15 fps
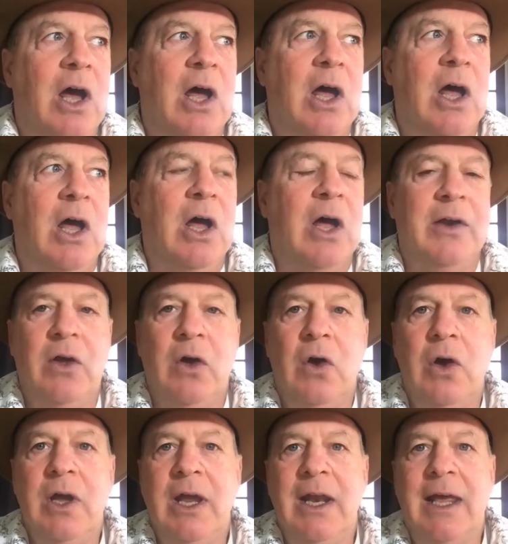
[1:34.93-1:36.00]
a
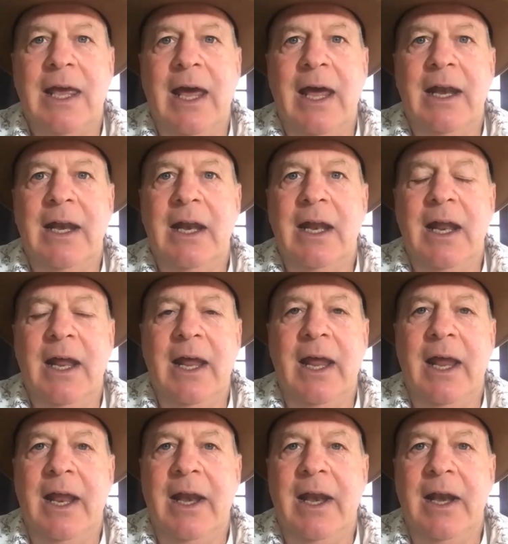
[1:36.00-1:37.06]
dog and a cat,
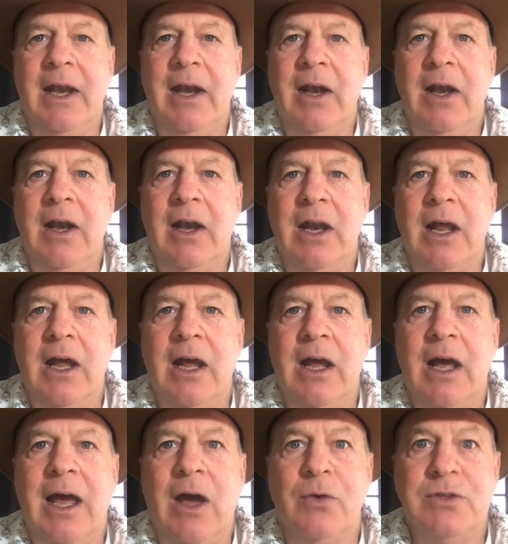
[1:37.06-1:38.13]
and
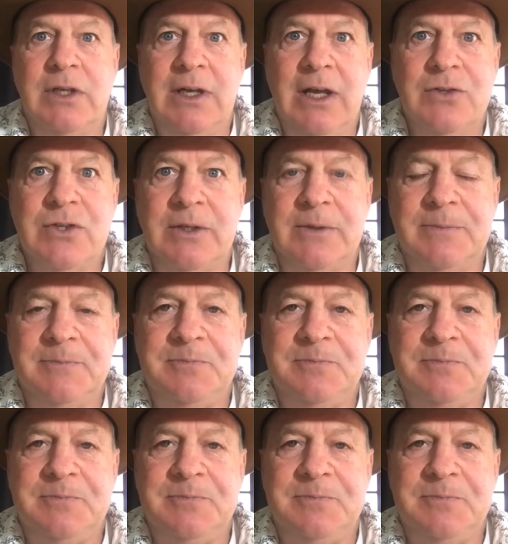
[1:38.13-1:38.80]
a house in Nelson.